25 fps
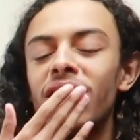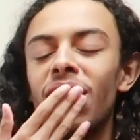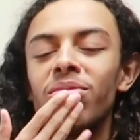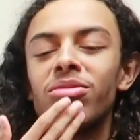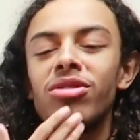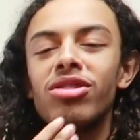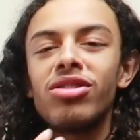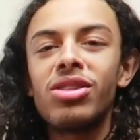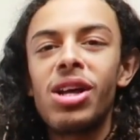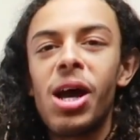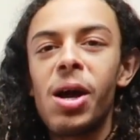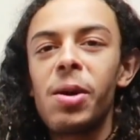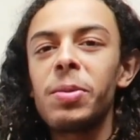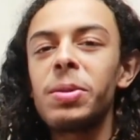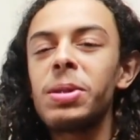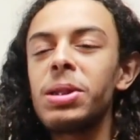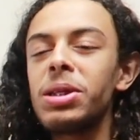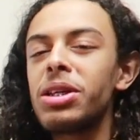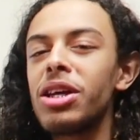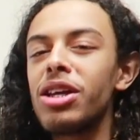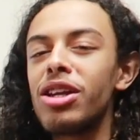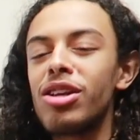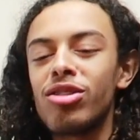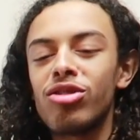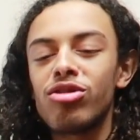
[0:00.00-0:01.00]
I'm just not really
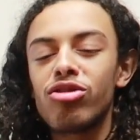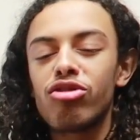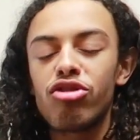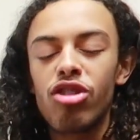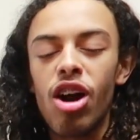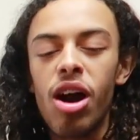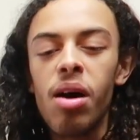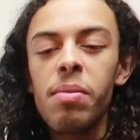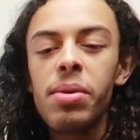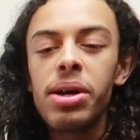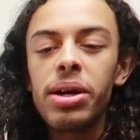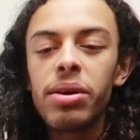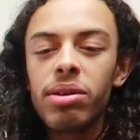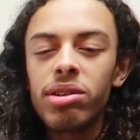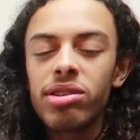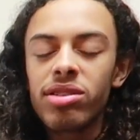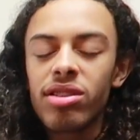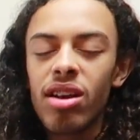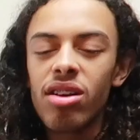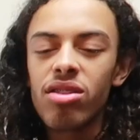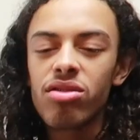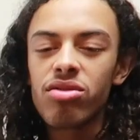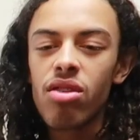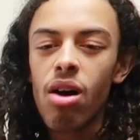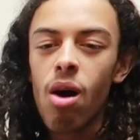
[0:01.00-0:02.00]
getting a strawberry
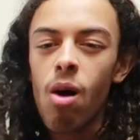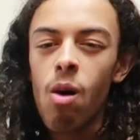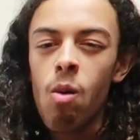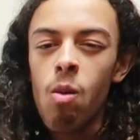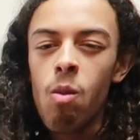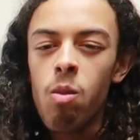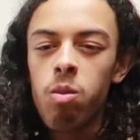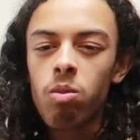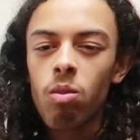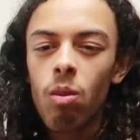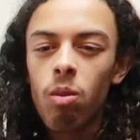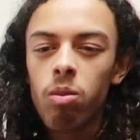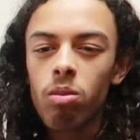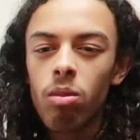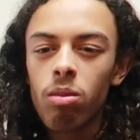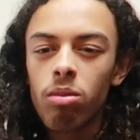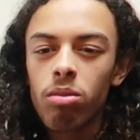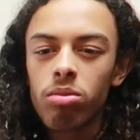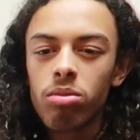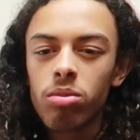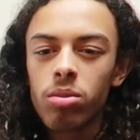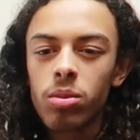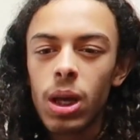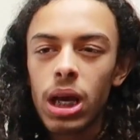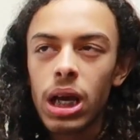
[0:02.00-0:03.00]
taste though. Let me see
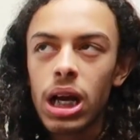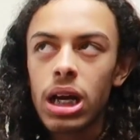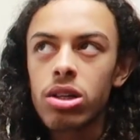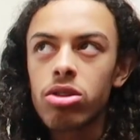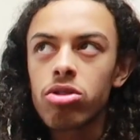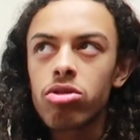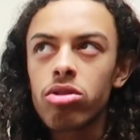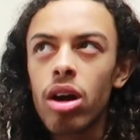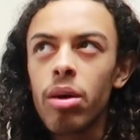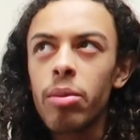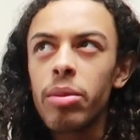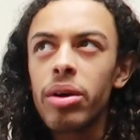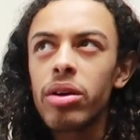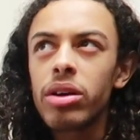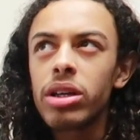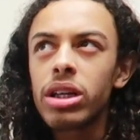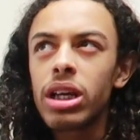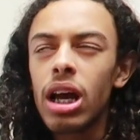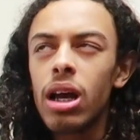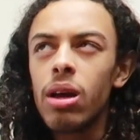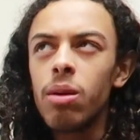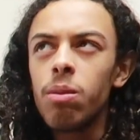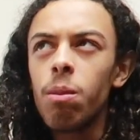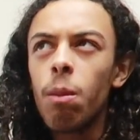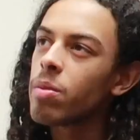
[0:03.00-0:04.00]
which. one. like one. a strawberry
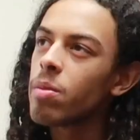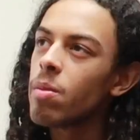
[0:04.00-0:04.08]
cake.